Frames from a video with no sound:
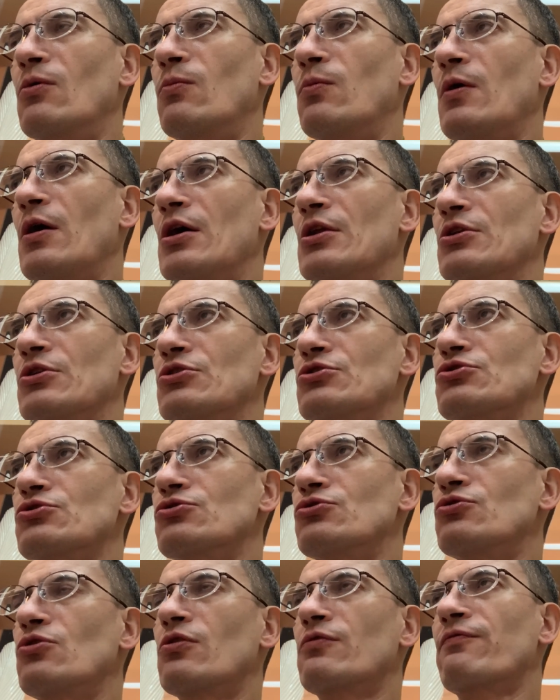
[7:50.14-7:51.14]
one
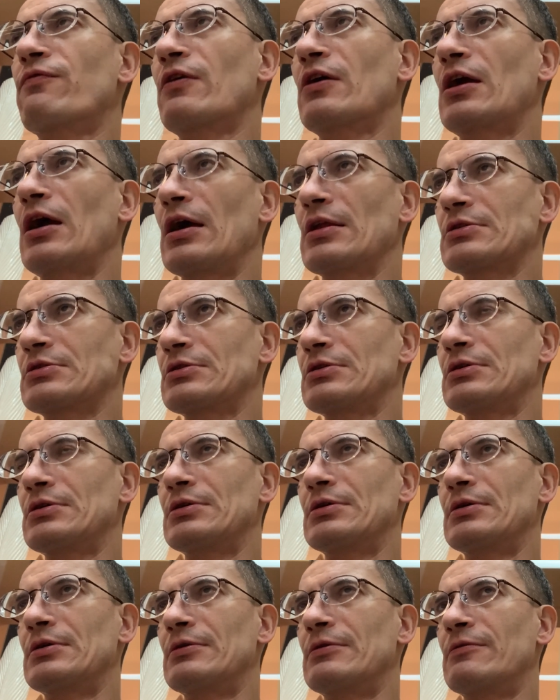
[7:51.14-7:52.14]
should not forget
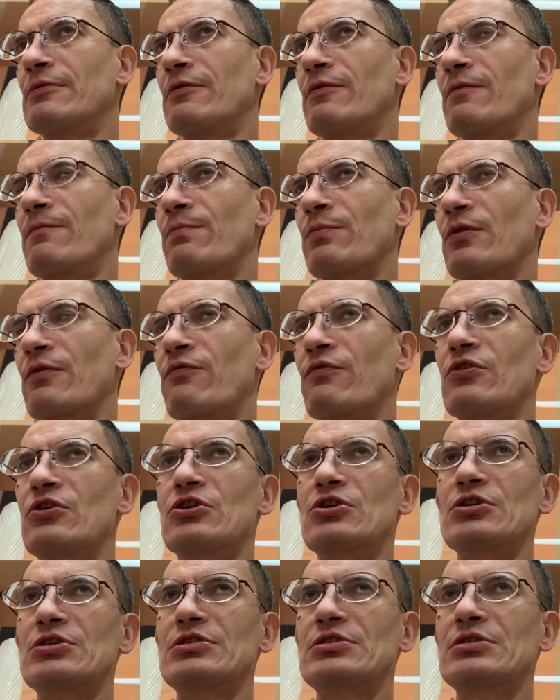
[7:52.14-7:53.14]

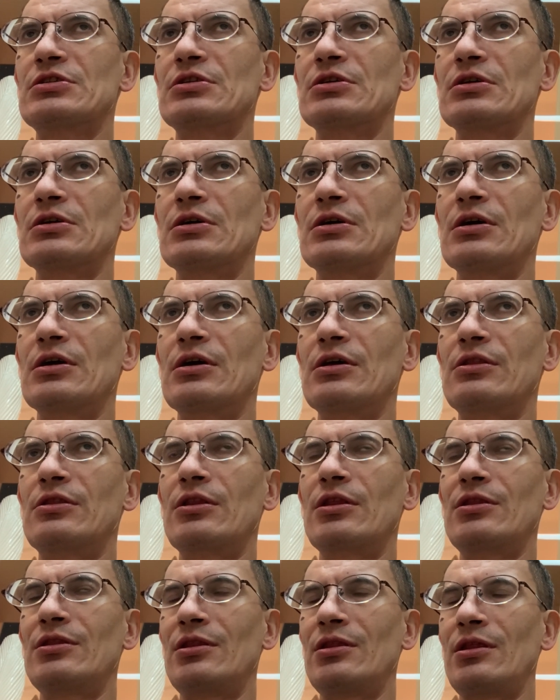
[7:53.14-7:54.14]
first
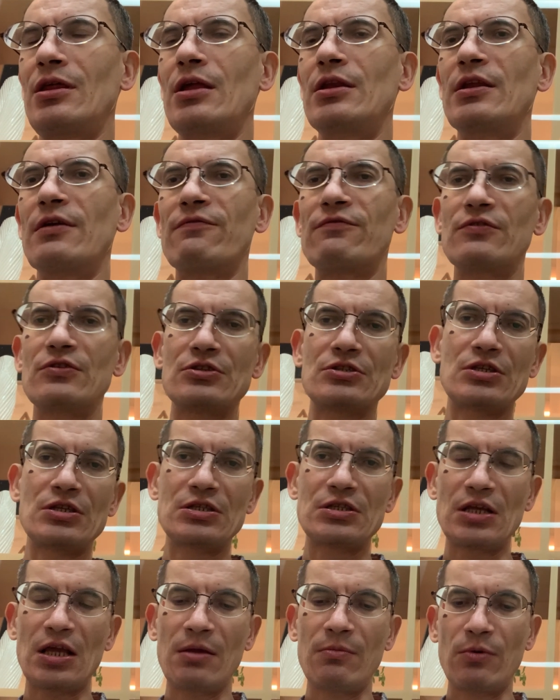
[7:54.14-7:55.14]
the
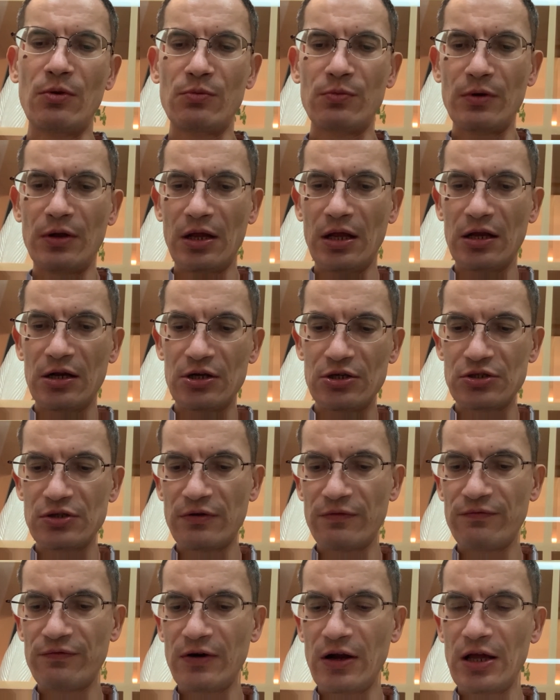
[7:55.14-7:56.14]
differences in between English
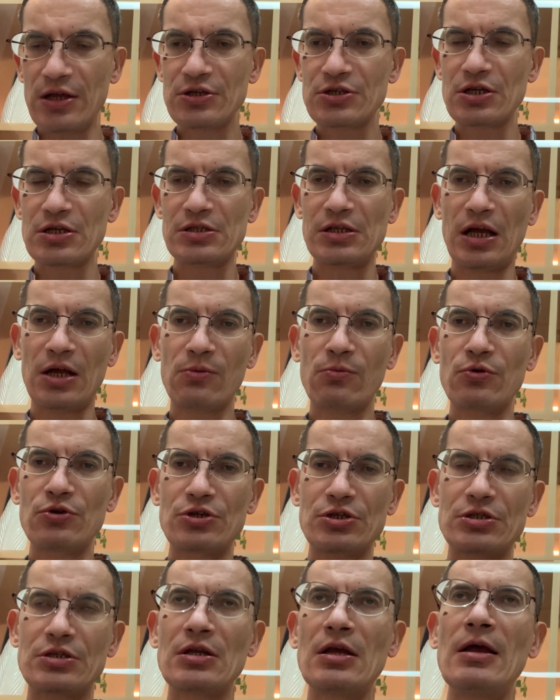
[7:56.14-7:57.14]
and French as
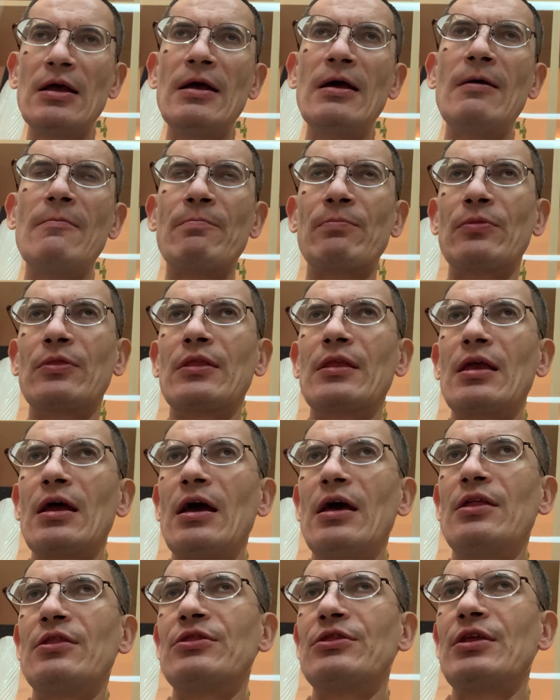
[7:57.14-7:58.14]
languages.
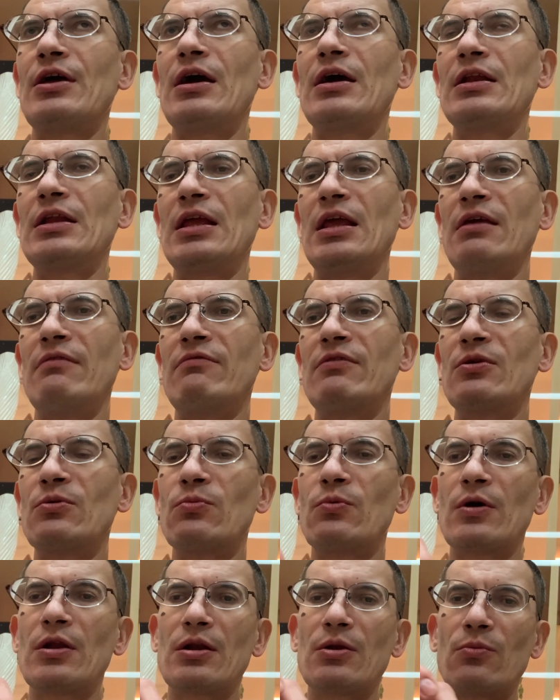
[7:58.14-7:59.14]
And then
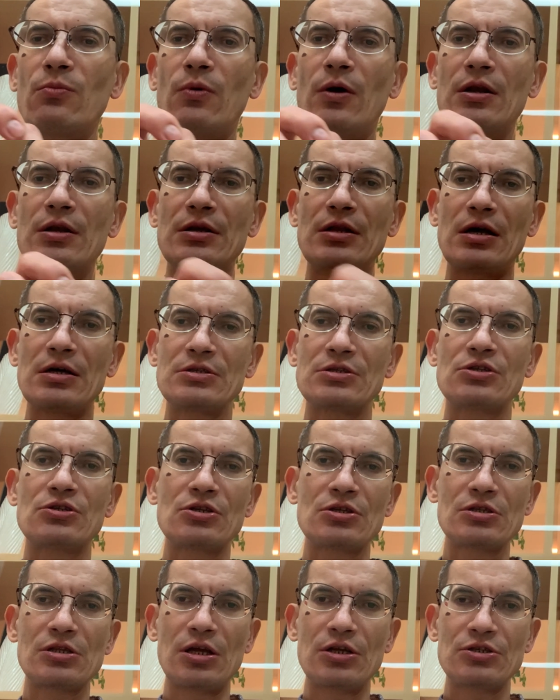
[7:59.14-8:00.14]
even when one does a
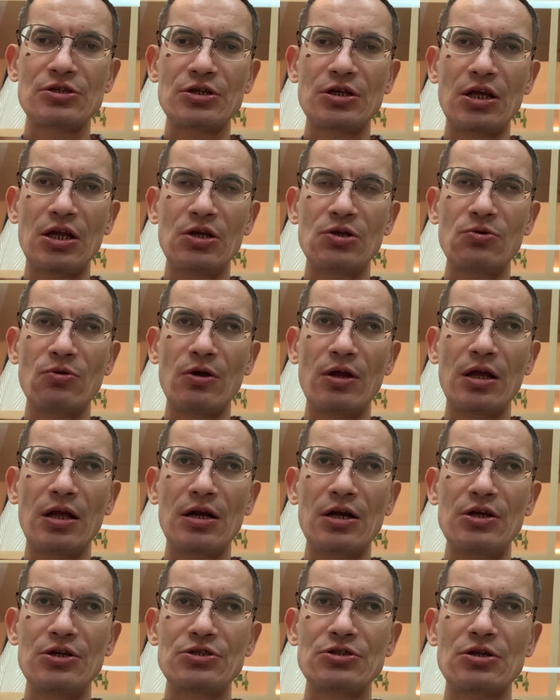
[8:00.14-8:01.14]
translation into
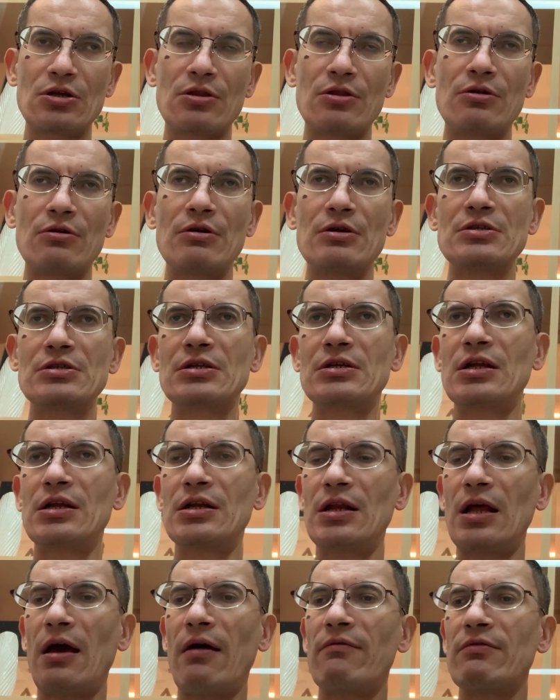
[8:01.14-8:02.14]
English, there is an
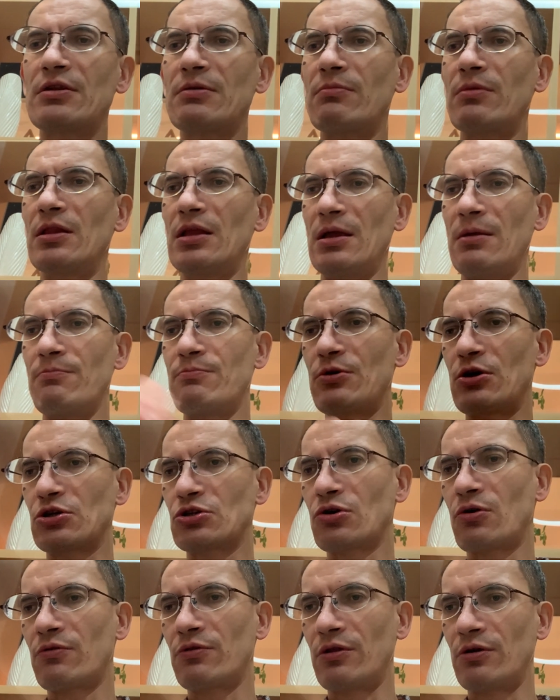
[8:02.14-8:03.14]
inevitable
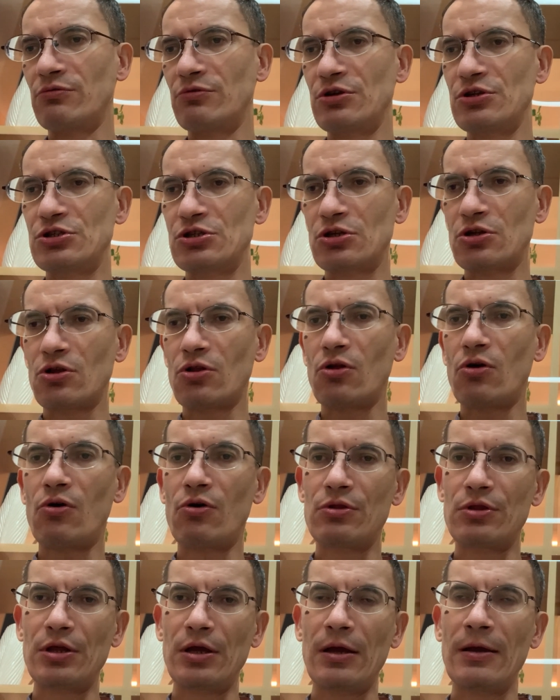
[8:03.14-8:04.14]
impact of the original
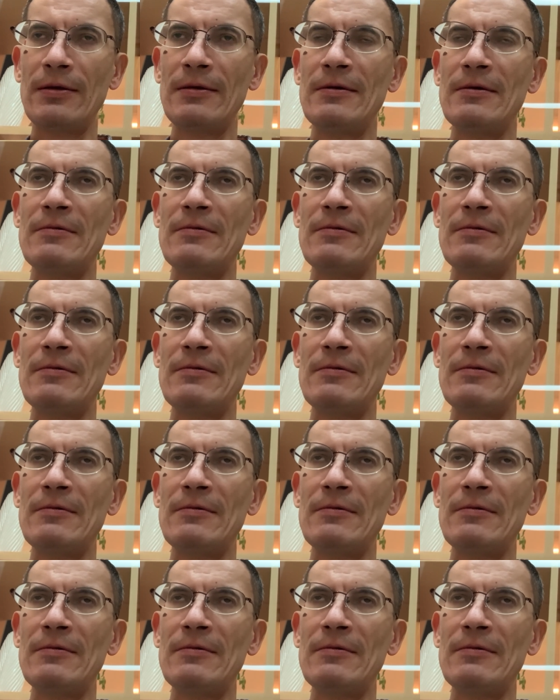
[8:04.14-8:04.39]
on the,